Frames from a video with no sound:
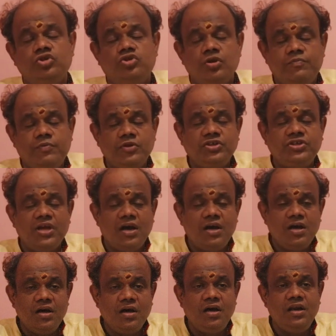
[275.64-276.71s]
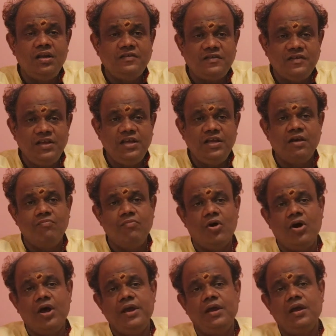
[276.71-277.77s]
Suppose a girl is seeing a
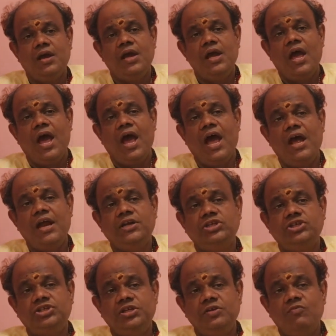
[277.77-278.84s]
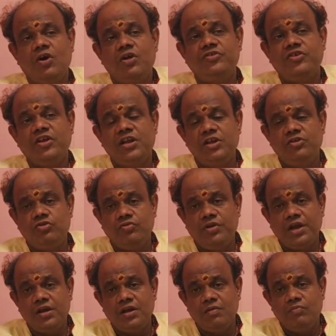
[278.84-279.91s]
boy and she wants an
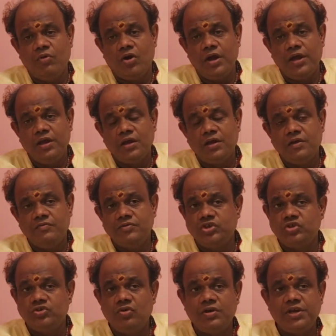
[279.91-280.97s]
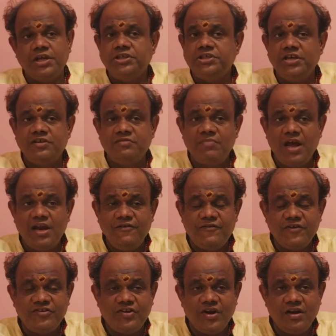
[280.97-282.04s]
educated boy, which is okay, she has
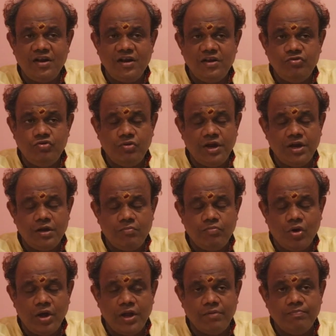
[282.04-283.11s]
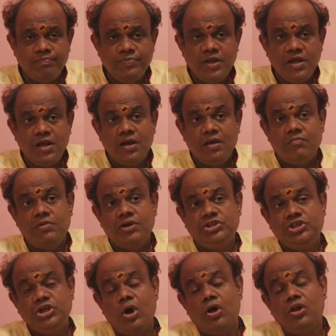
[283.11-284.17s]
manifested an educated boy.
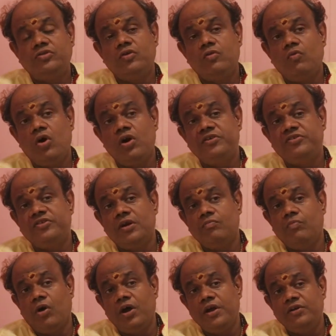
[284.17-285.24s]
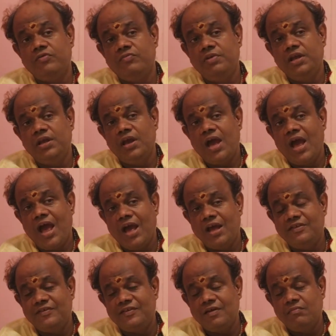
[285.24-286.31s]
But she also wants that boy to be
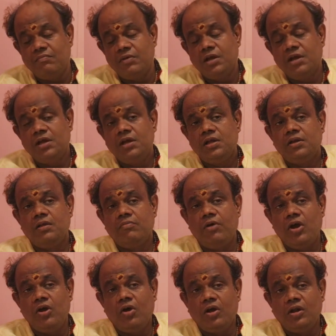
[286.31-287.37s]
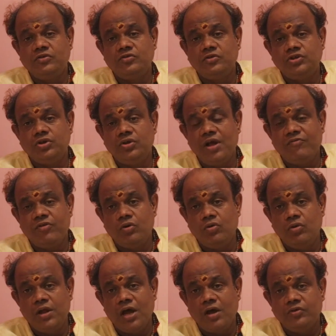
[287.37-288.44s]
handsome, the boy also should have a
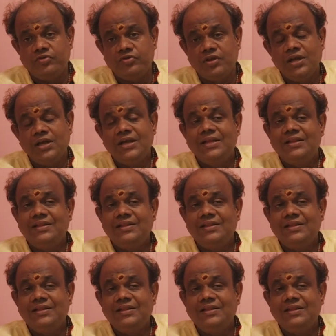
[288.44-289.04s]
good house.